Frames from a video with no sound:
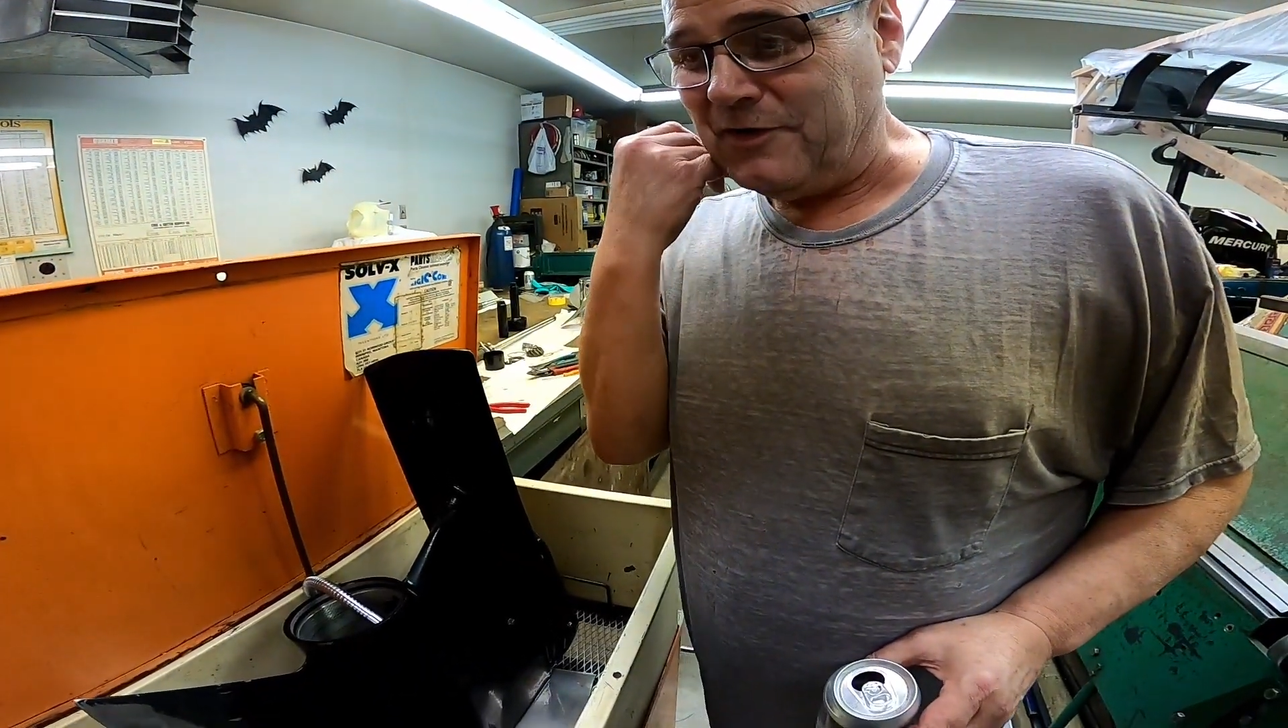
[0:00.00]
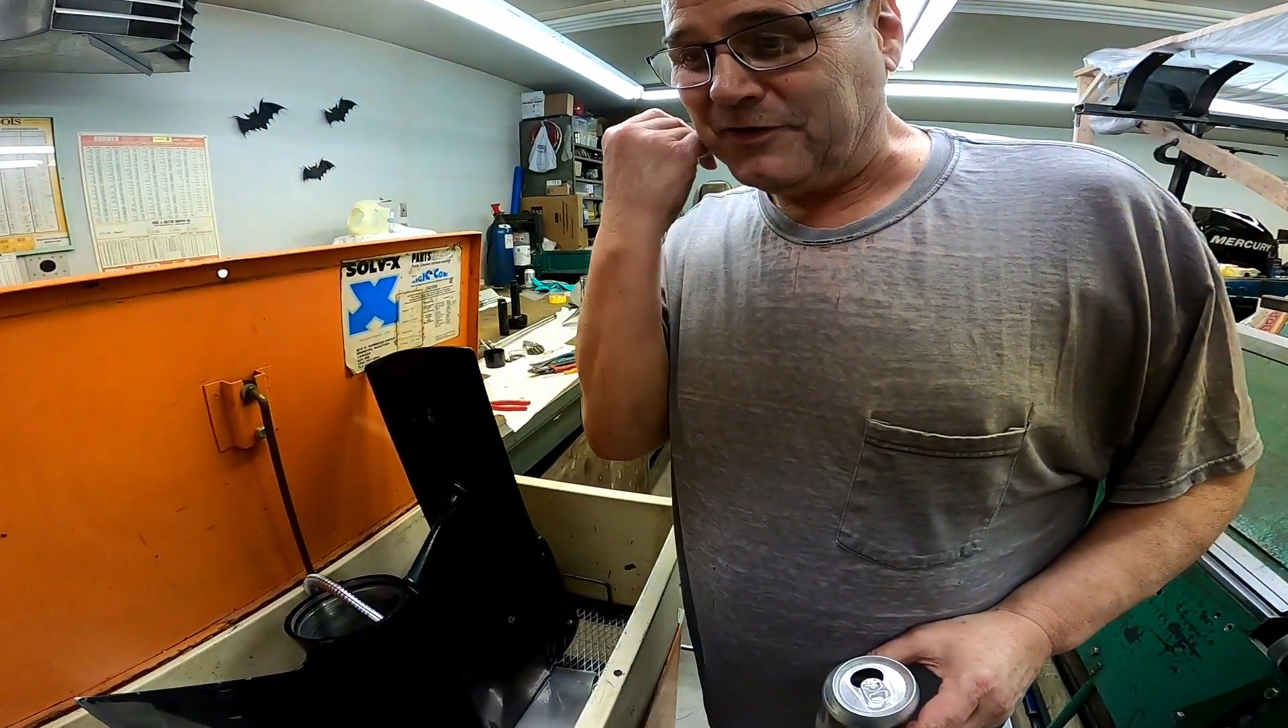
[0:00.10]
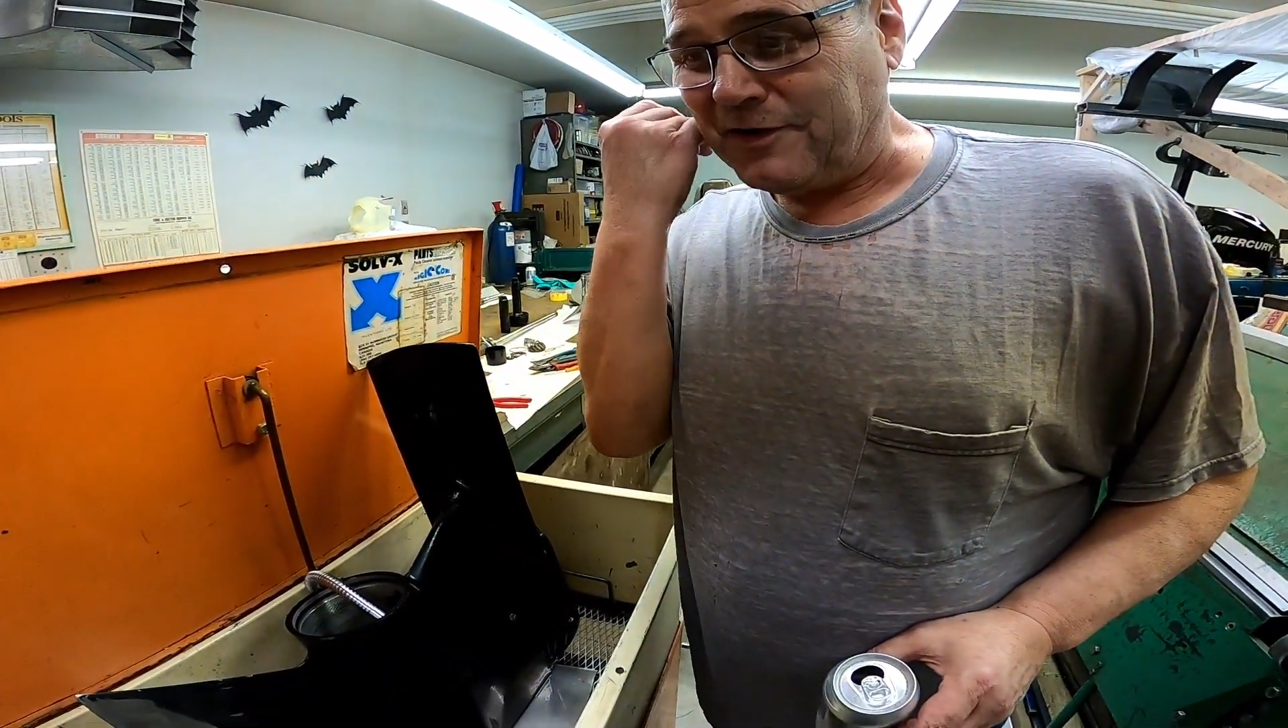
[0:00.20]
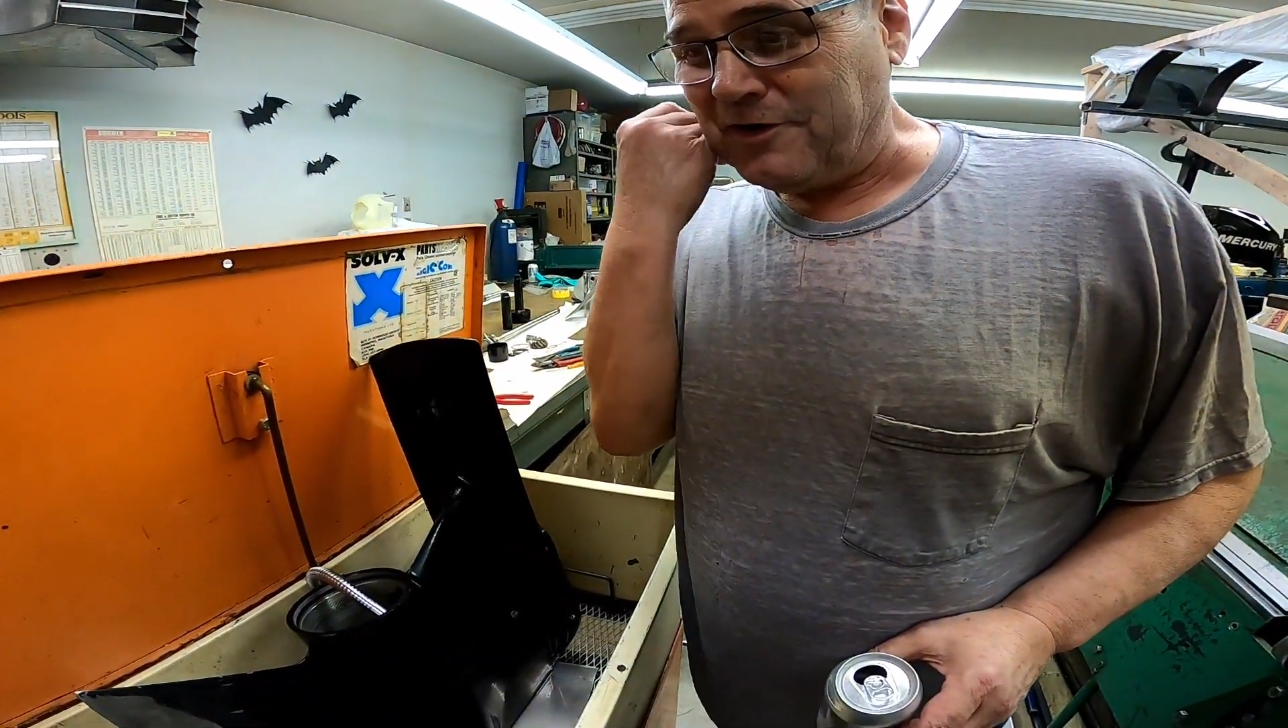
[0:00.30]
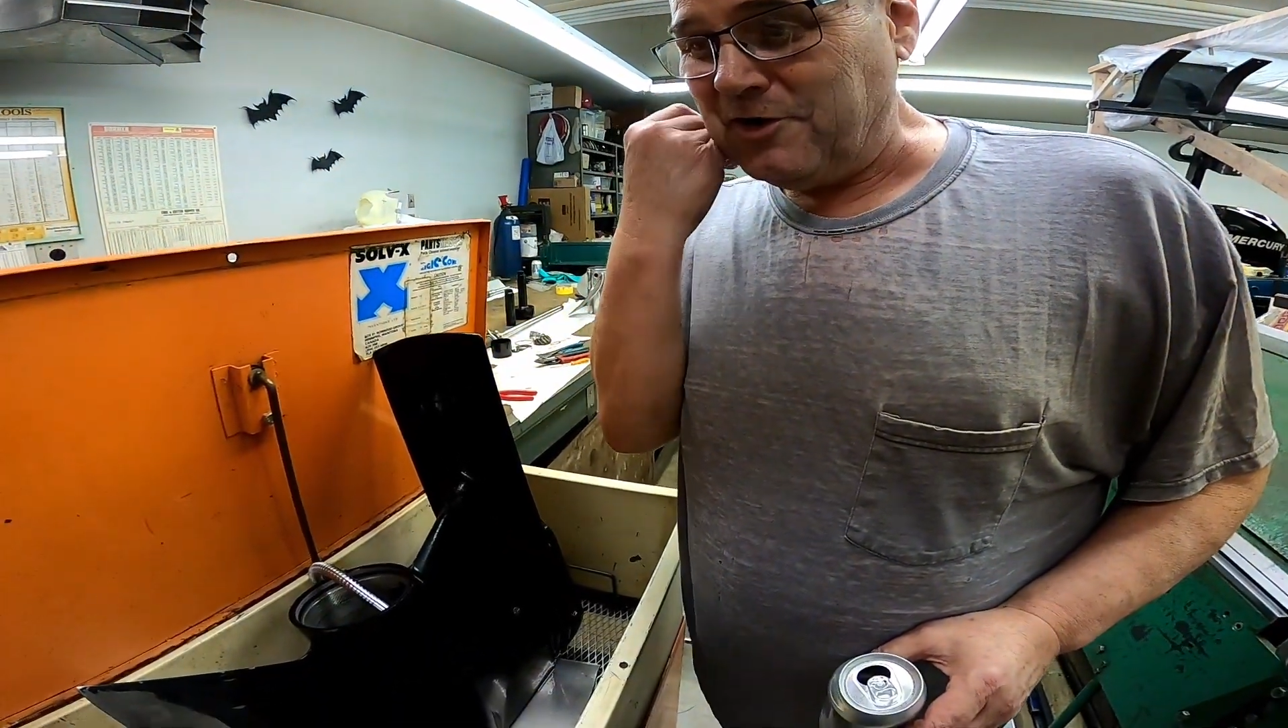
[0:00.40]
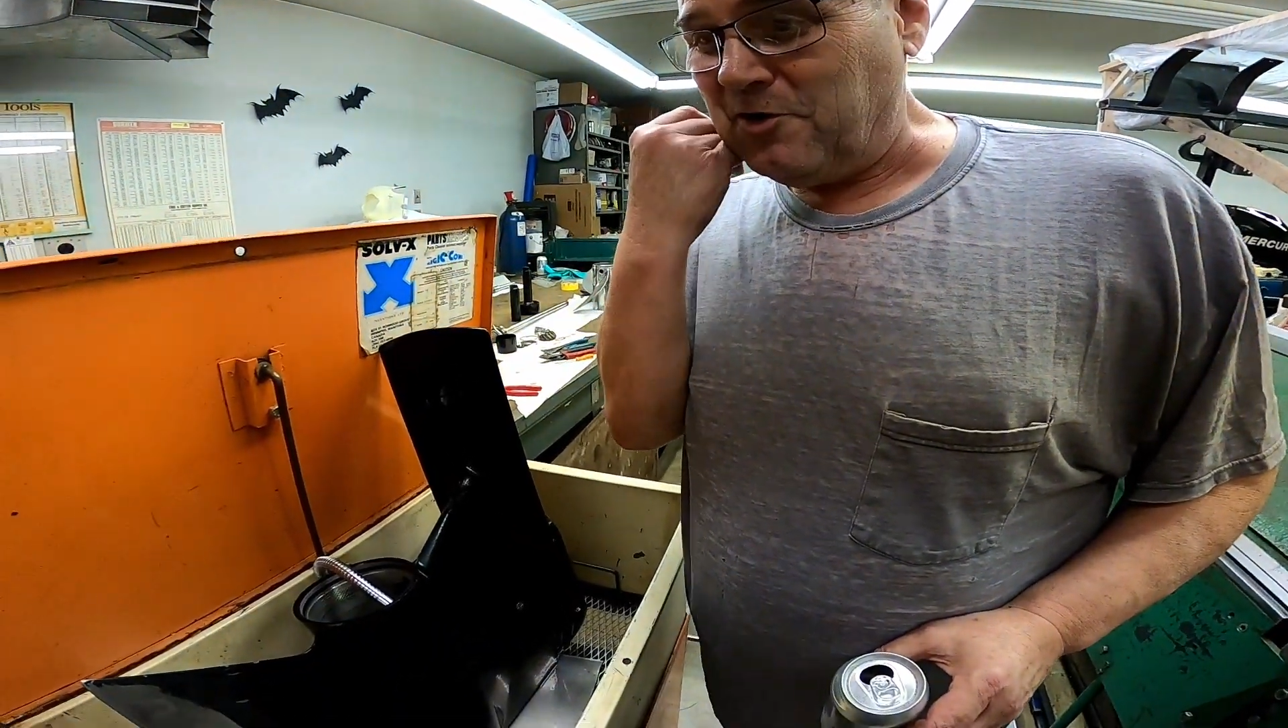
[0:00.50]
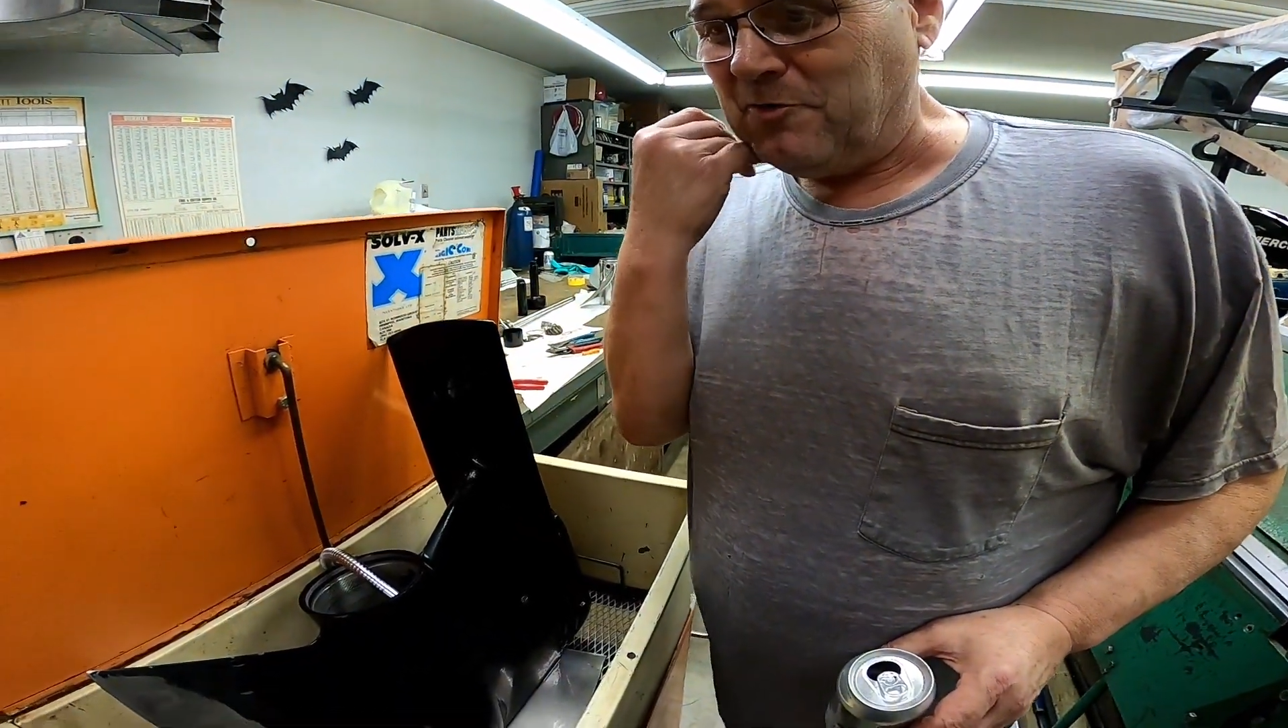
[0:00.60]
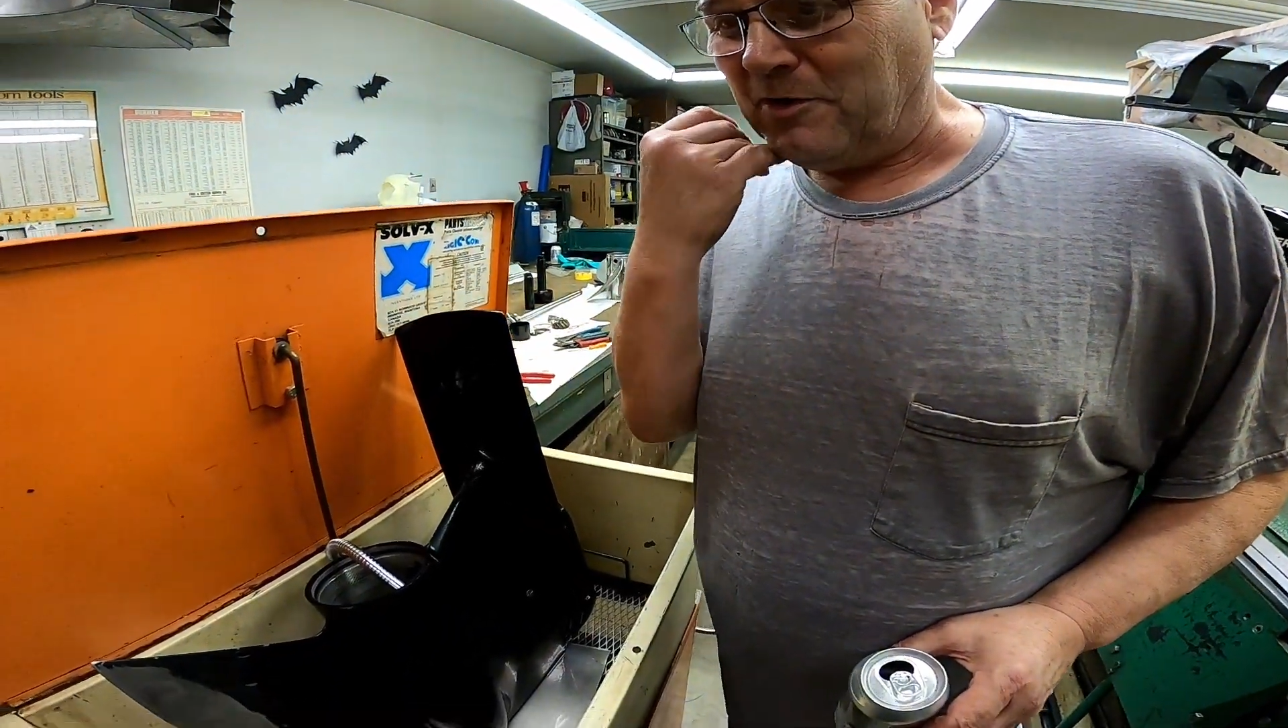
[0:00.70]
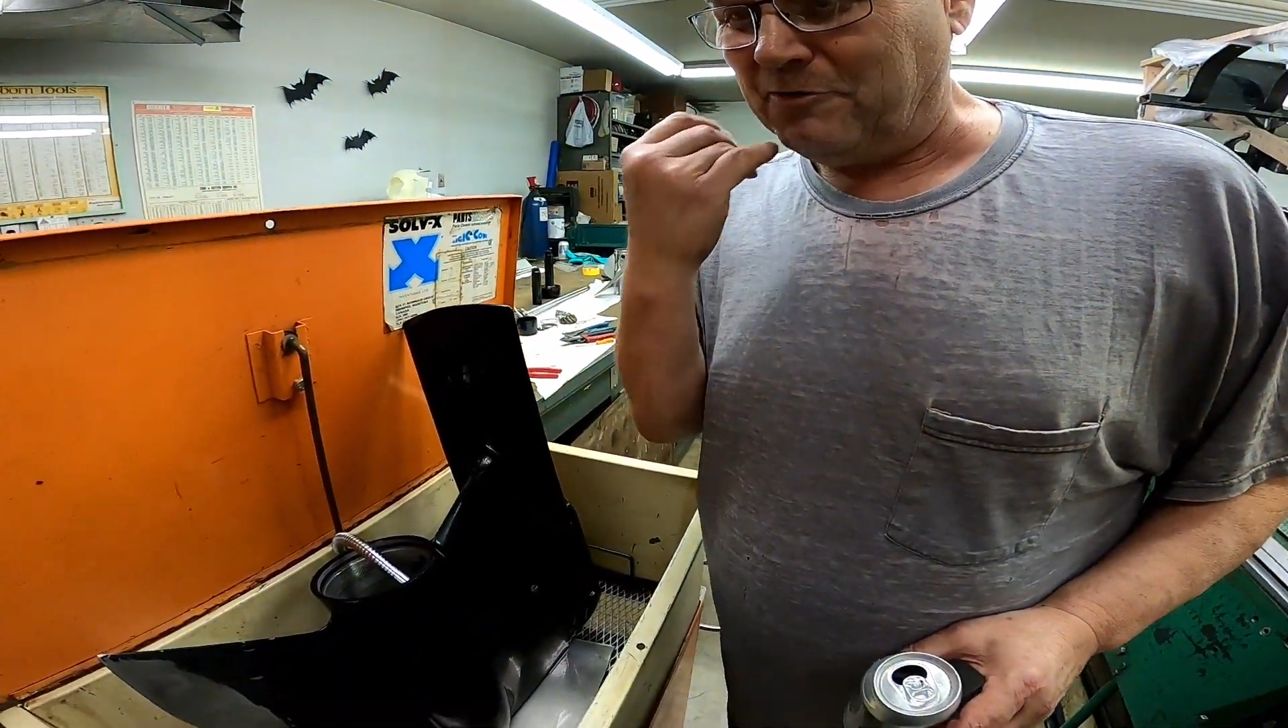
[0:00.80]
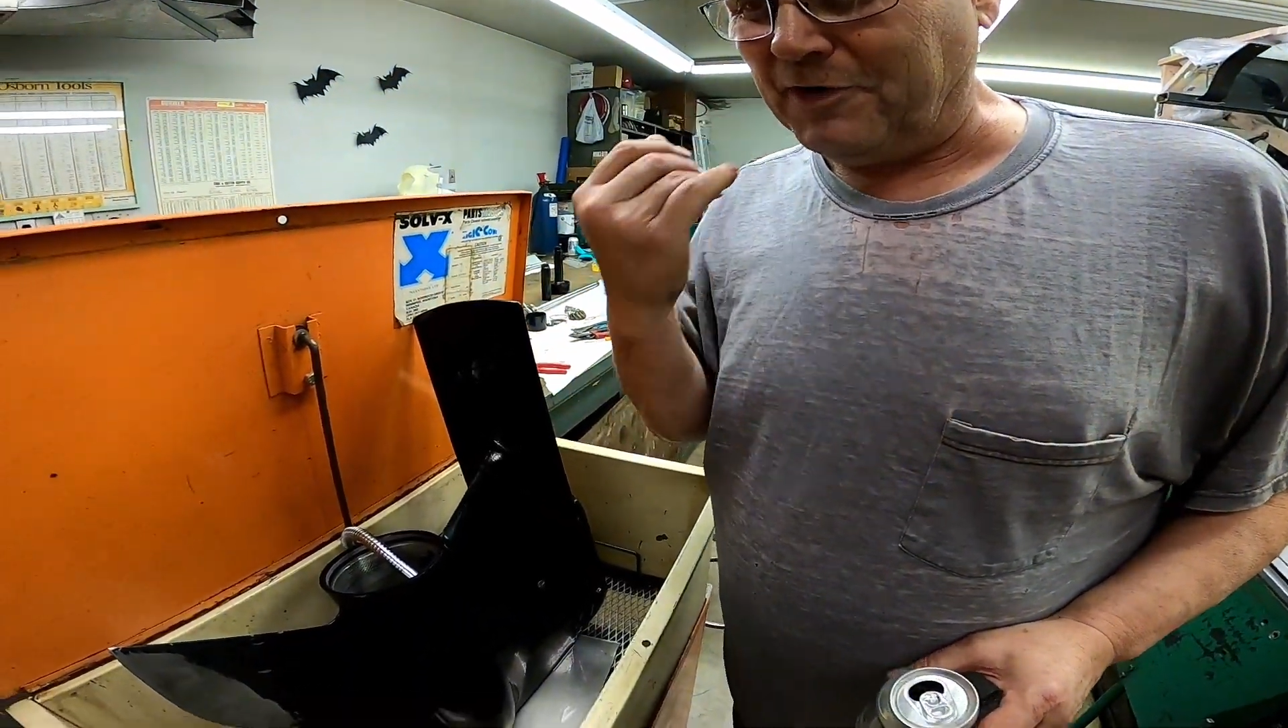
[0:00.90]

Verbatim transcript: Ontario were